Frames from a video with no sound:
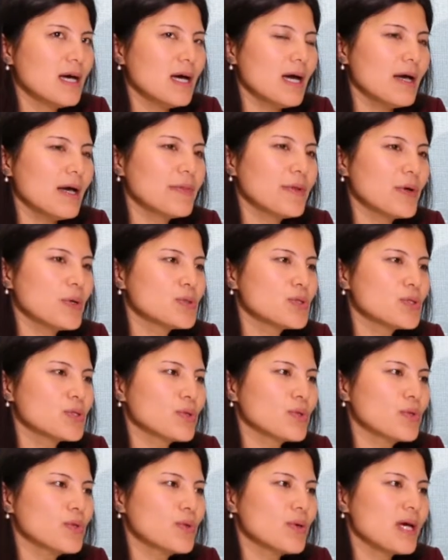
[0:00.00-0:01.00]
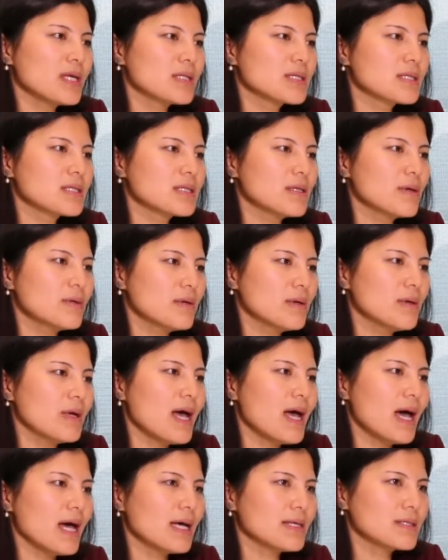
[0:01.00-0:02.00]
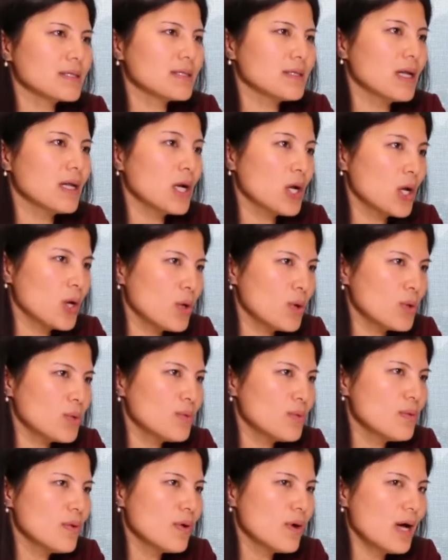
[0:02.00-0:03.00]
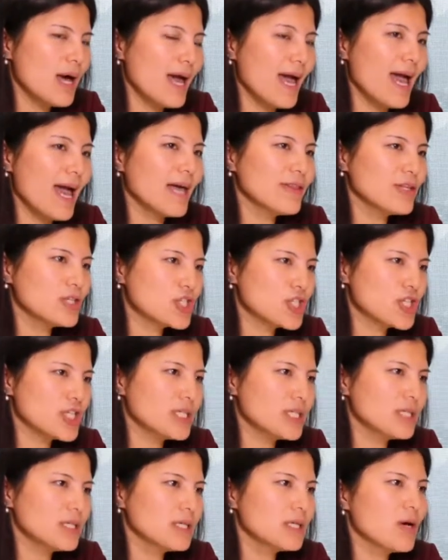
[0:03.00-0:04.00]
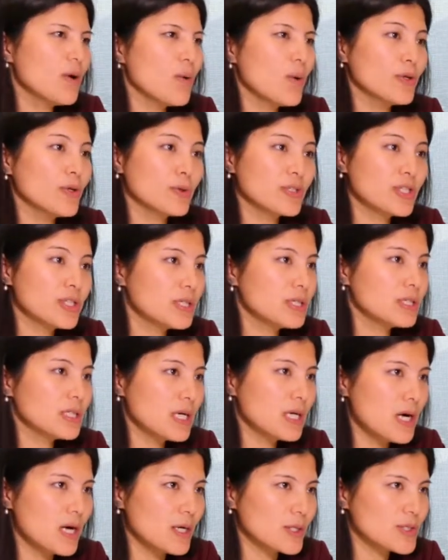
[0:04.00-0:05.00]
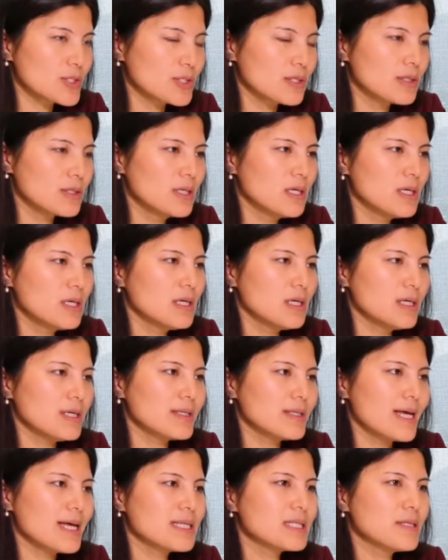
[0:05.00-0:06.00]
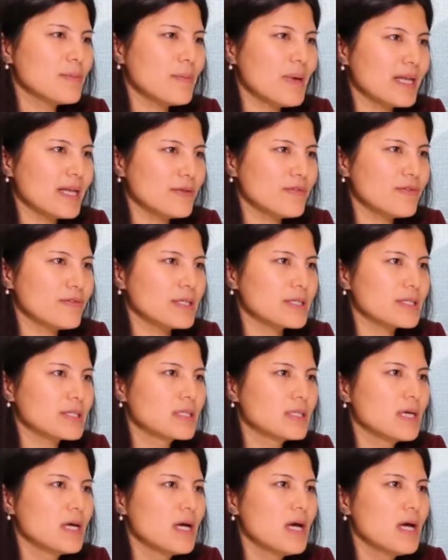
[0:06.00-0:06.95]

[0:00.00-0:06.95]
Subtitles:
And also U.S. has a low energy or utility cost. That's the benefit.